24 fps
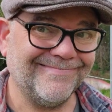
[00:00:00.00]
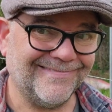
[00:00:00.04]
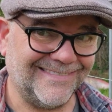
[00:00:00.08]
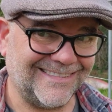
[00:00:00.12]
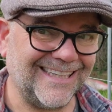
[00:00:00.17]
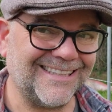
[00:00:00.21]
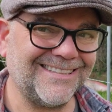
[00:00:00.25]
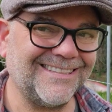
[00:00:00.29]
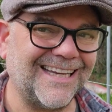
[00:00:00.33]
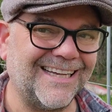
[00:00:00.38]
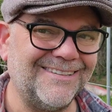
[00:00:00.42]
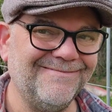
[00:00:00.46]

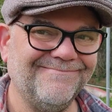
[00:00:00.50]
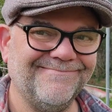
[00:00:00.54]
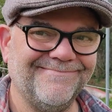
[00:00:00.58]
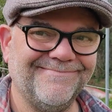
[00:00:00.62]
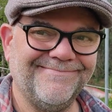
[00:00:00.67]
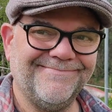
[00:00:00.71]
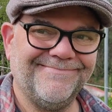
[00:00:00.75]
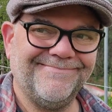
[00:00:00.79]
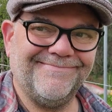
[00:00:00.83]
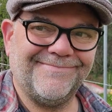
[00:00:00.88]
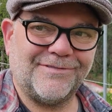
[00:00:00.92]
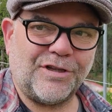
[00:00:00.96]
Ta-ta.
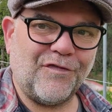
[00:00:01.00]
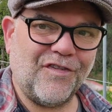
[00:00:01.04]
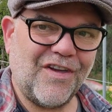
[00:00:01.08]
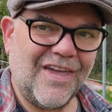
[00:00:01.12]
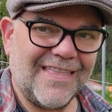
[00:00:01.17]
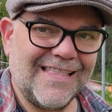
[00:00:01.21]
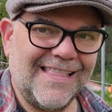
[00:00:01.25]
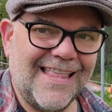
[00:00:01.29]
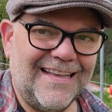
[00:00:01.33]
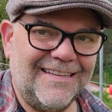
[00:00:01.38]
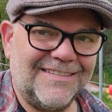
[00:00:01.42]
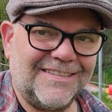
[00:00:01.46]
Don't
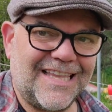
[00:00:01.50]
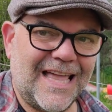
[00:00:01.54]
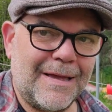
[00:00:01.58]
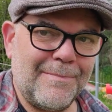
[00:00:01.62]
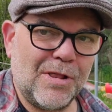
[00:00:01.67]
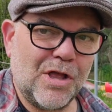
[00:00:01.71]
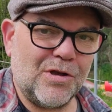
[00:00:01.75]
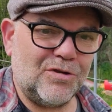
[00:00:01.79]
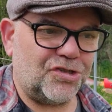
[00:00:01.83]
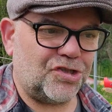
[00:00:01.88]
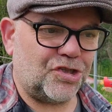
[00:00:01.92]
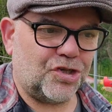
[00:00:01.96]
forget the links down
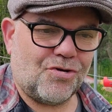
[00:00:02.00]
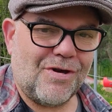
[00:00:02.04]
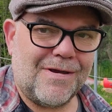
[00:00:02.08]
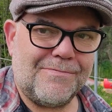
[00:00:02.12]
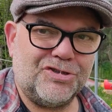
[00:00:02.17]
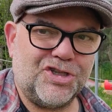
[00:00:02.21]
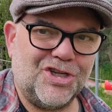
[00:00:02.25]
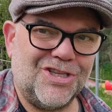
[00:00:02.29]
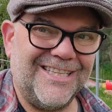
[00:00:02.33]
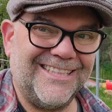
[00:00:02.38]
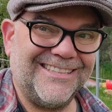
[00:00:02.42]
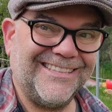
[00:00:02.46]
below in the
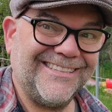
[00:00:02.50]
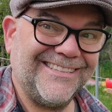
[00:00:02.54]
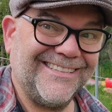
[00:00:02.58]
description.